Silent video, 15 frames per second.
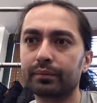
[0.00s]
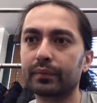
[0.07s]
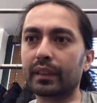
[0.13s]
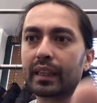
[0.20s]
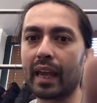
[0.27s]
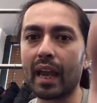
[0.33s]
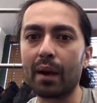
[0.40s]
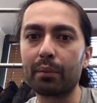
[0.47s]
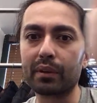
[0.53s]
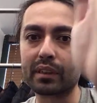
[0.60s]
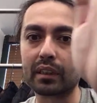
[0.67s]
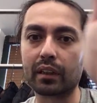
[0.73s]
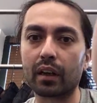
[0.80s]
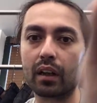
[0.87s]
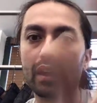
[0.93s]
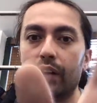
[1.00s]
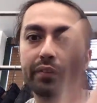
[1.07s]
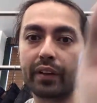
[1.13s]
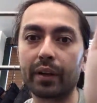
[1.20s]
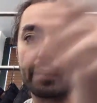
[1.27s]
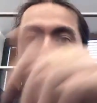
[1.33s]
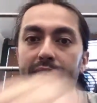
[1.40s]
the camera's a little off,
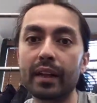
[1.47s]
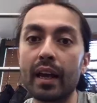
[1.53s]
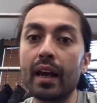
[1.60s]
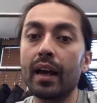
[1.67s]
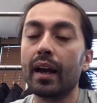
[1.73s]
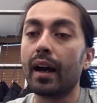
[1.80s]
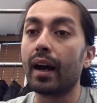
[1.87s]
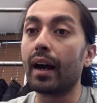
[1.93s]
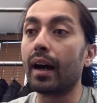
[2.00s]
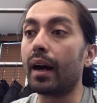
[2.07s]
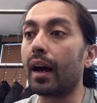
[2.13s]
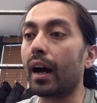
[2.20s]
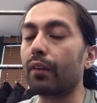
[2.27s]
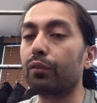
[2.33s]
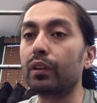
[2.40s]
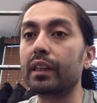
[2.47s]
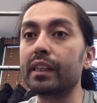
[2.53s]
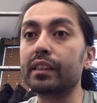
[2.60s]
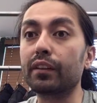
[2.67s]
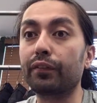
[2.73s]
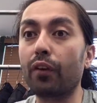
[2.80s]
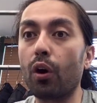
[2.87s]
anyways. Uh, I
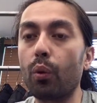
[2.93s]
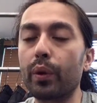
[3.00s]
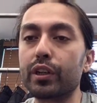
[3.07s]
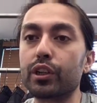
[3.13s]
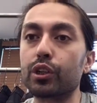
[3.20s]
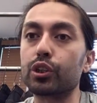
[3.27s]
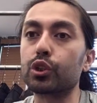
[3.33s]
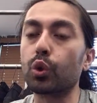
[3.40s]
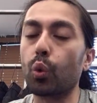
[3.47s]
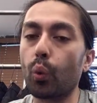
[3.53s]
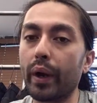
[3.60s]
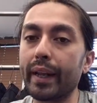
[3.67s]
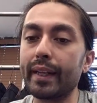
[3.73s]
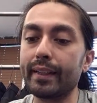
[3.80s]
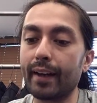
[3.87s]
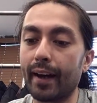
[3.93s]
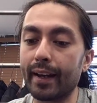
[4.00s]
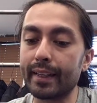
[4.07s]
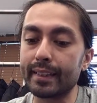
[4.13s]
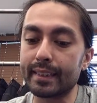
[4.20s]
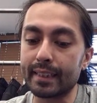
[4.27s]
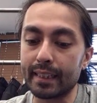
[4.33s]
released the fall winter
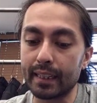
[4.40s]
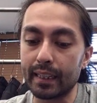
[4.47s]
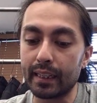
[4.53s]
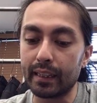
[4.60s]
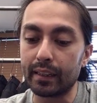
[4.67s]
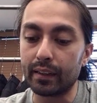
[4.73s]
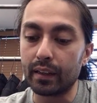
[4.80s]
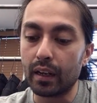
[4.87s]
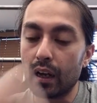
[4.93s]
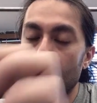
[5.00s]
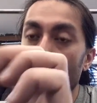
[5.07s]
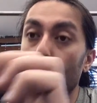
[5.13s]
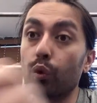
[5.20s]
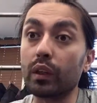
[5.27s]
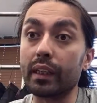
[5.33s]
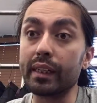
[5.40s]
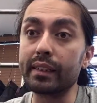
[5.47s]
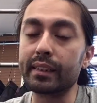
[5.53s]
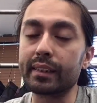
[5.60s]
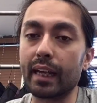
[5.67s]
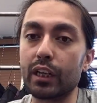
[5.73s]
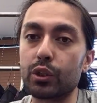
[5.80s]
2019
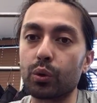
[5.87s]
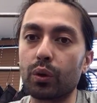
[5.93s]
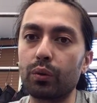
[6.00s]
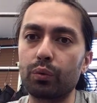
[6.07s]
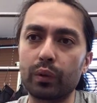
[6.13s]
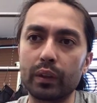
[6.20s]
release schedule,